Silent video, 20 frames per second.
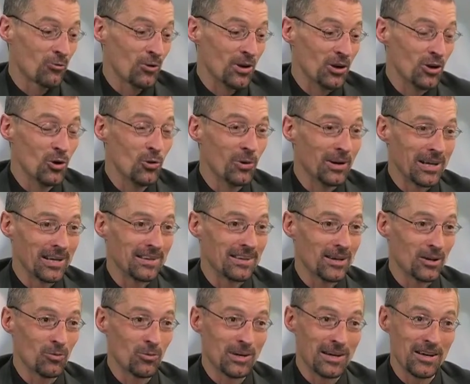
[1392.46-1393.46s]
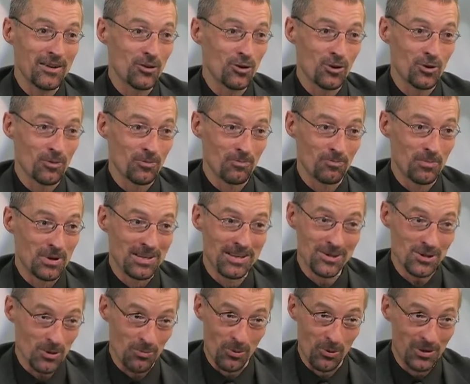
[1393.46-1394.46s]
we knew what he did, we'd either be
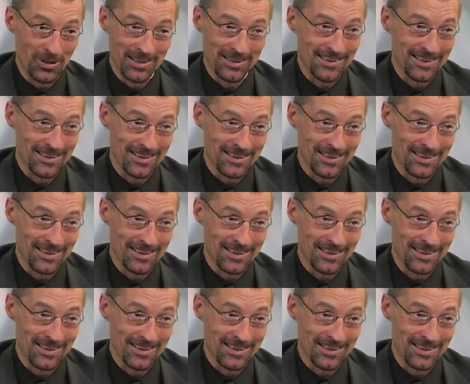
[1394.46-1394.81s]
disappointed that